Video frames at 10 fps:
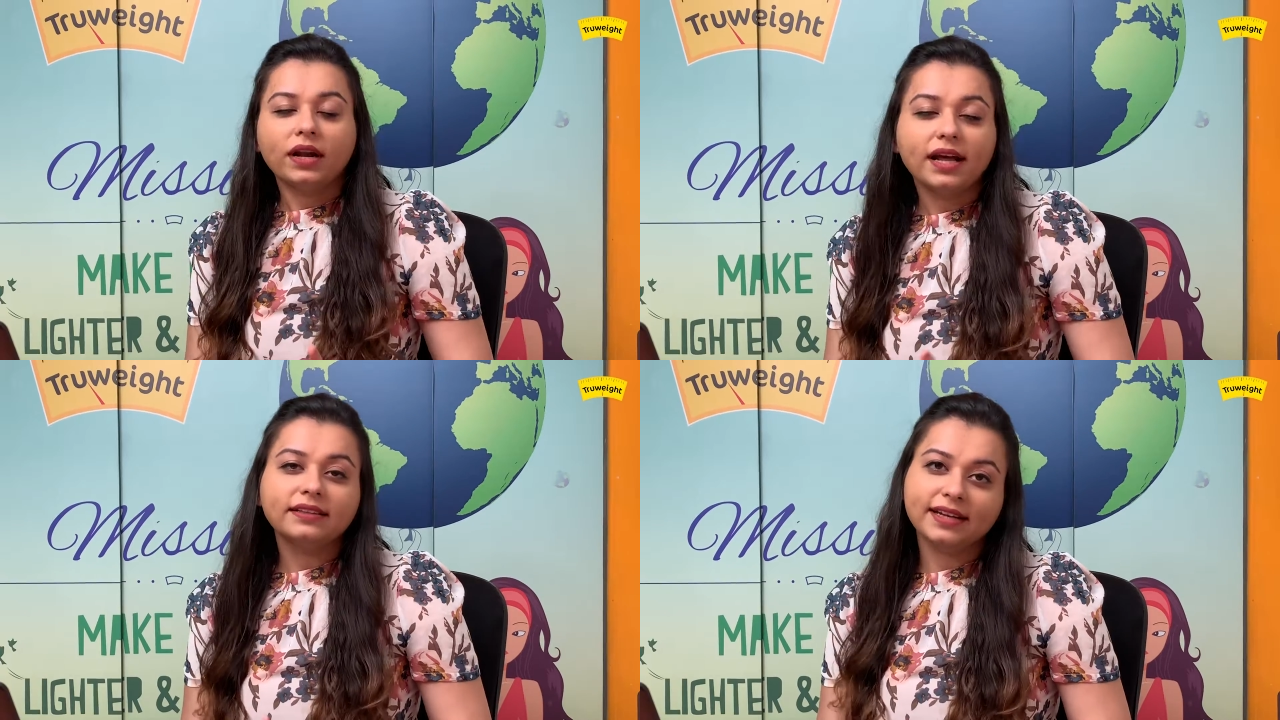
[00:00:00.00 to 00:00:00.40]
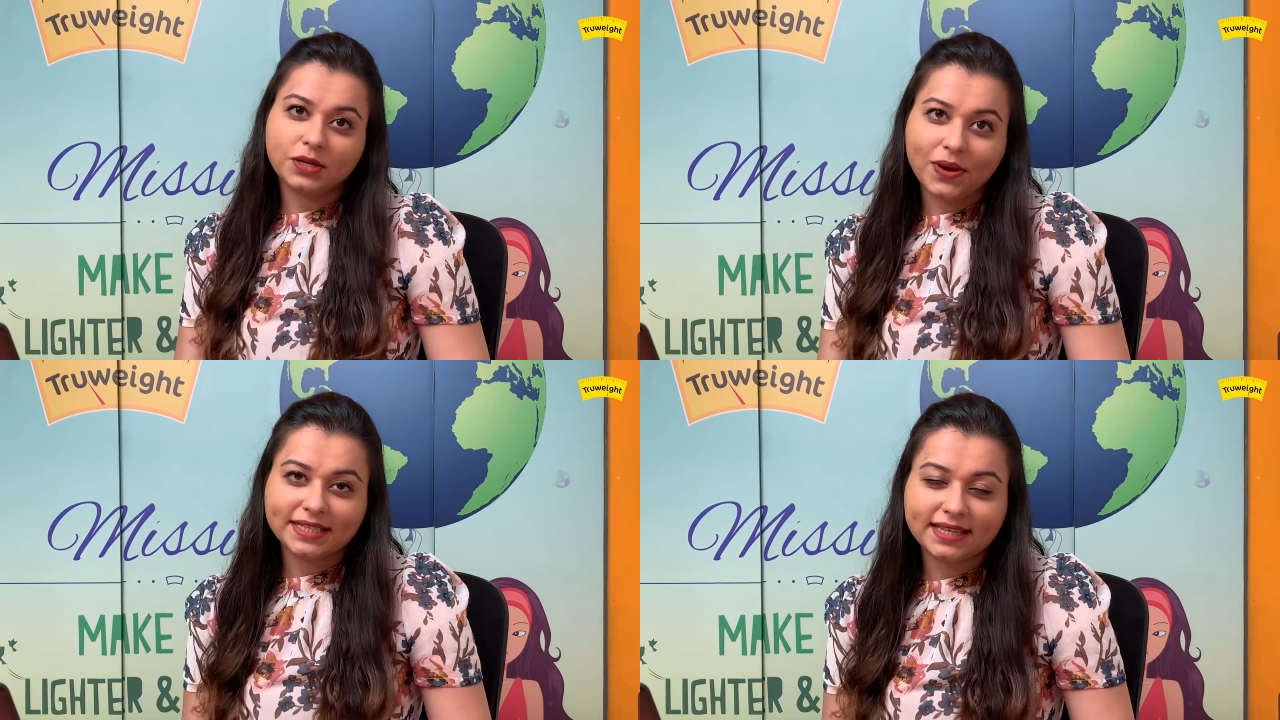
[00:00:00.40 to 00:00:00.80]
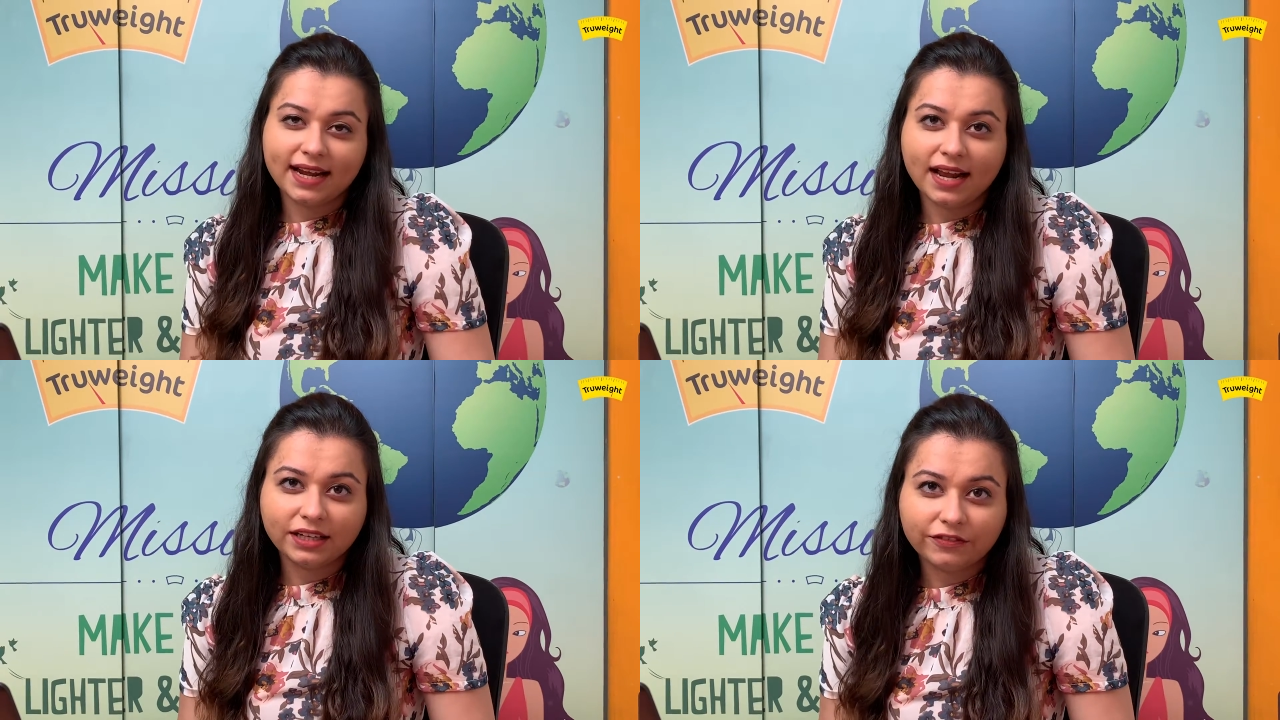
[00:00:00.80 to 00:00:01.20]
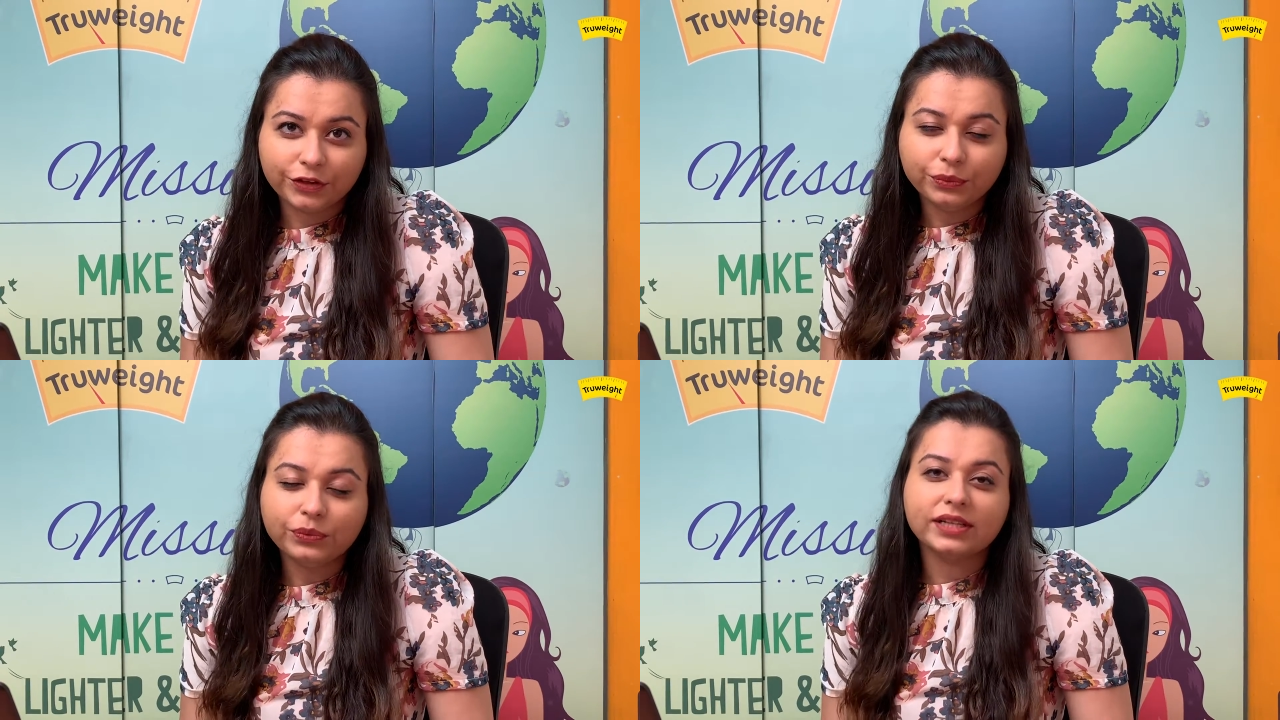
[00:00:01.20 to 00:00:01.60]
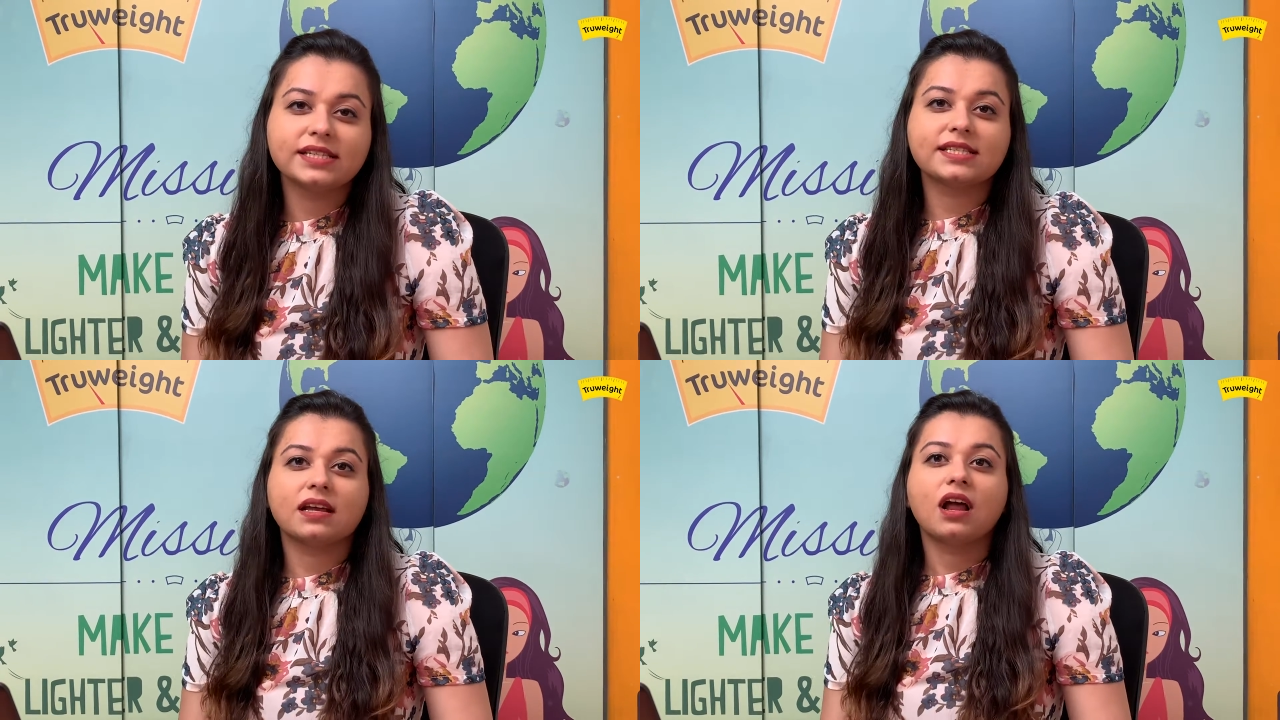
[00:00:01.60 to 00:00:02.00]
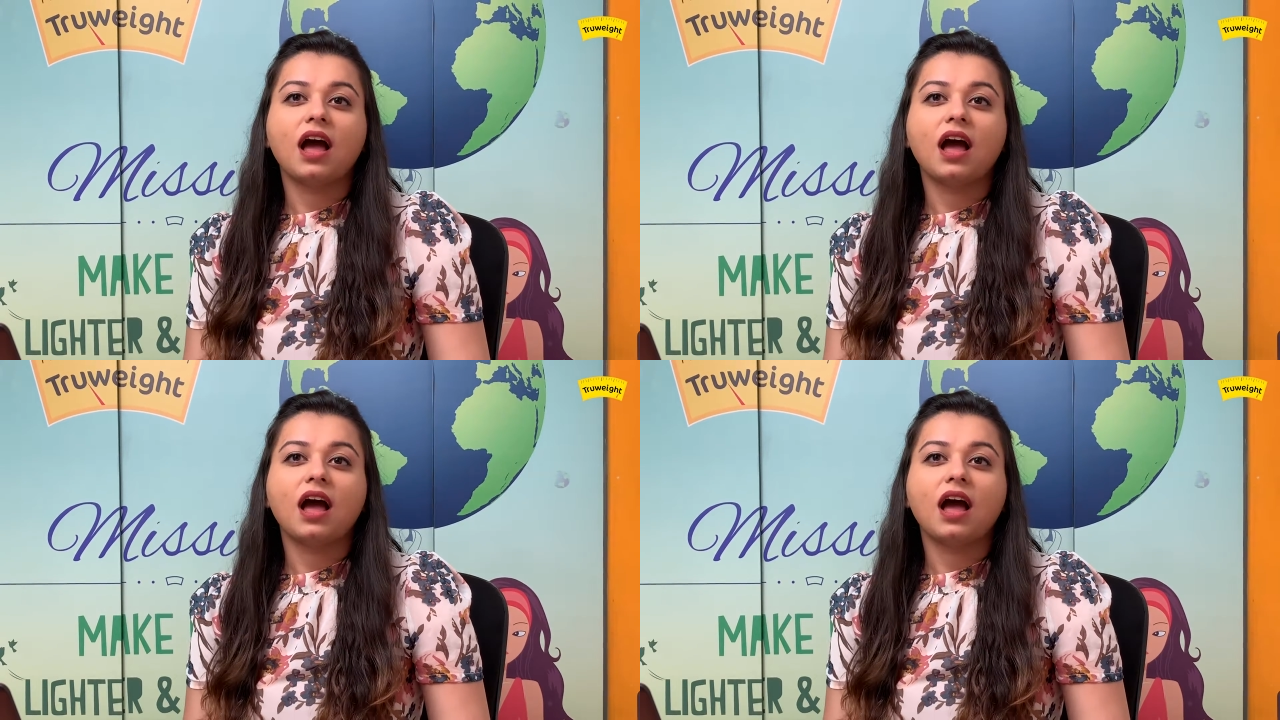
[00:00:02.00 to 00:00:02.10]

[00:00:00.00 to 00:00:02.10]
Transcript: Another advice that I'll give you is